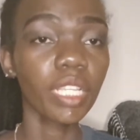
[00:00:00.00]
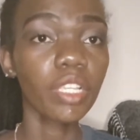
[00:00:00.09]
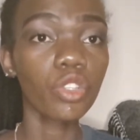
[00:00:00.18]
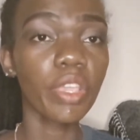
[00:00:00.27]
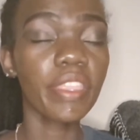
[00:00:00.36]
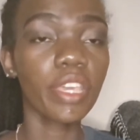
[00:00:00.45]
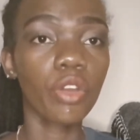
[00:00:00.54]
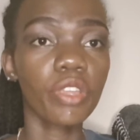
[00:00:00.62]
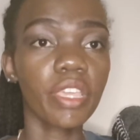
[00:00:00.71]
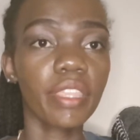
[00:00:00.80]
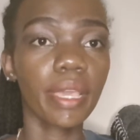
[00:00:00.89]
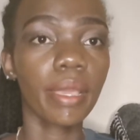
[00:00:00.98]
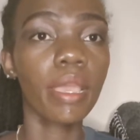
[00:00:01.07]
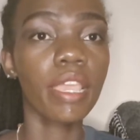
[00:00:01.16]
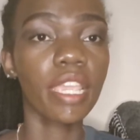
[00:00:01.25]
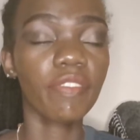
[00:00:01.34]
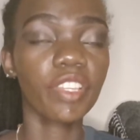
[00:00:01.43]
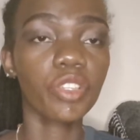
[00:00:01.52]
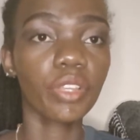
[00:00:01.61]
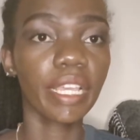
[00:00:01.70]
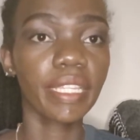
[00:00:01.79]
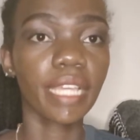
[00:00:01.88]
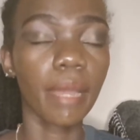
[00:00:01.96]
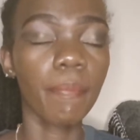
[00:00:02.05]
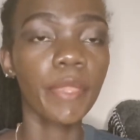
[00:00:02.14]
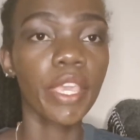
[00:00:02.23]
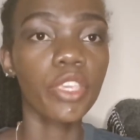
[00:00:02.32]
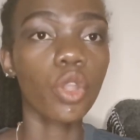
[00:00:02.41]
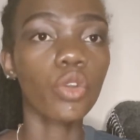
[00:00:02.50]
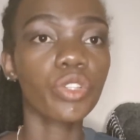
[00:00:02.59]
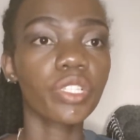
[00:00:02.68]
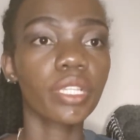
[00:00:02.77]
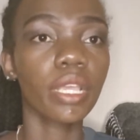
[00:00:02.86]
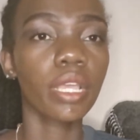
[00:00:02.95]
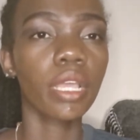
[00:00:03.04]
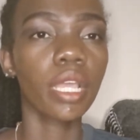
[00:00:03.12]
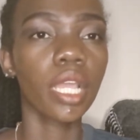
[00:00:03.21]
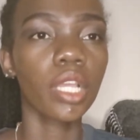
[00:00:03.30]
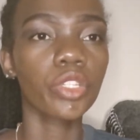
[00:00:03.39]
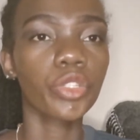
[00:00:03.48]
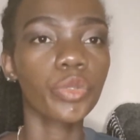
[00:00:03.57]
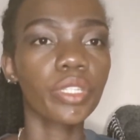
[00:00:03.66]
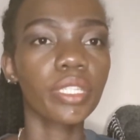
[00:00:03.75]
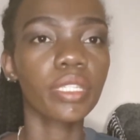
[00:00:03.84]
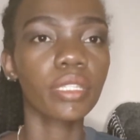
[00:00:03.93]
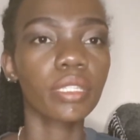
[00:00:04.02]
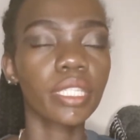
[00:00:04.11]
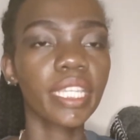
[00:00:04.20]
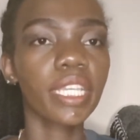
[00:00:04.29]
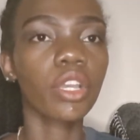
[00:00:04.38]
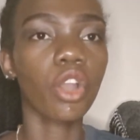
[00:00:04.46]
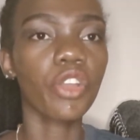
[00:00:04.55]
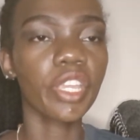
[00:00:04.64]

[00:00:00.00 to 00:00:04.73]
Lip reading: So in the invitation letter, your host should tick or